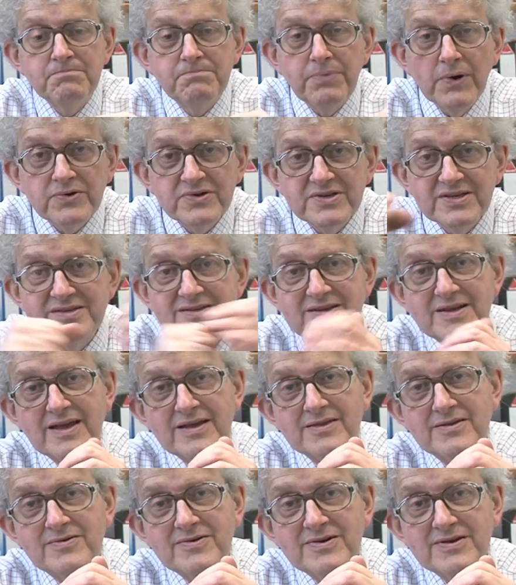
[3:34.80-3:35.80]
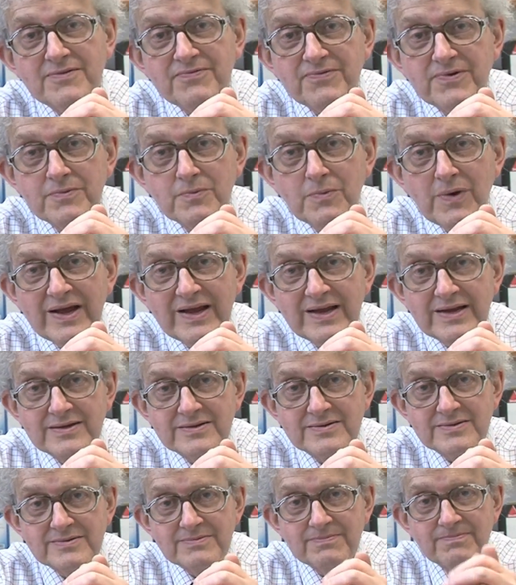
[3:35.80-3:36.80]
bonded together in different
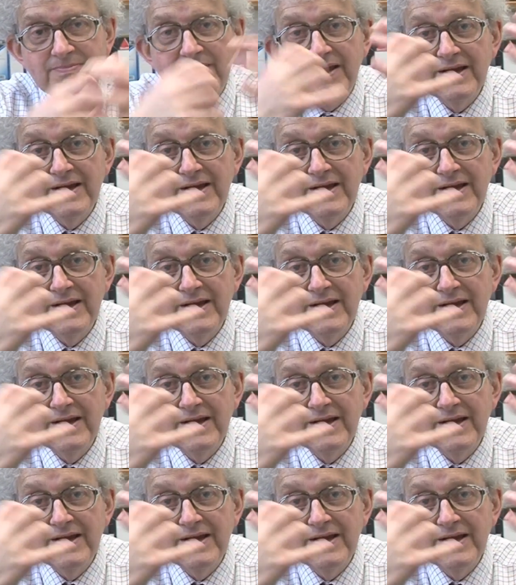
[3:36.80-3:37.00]
ways.